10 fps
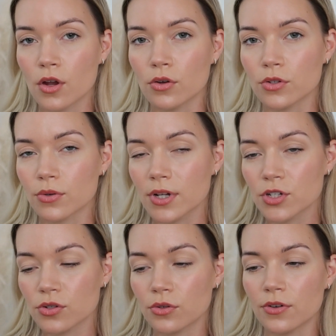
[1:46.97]
Not quite
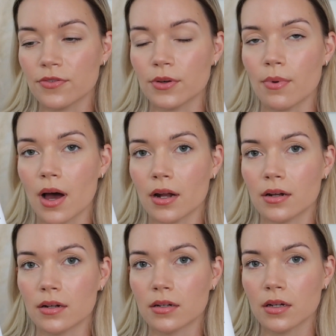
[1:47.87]
sure if the one
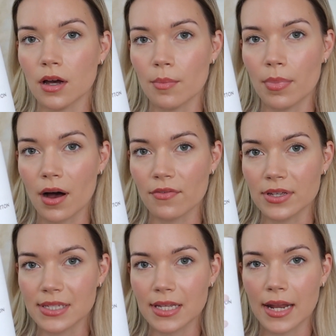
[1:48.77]
above is
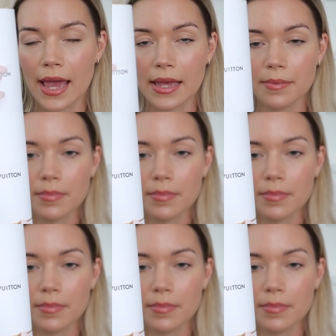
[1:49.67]
the name,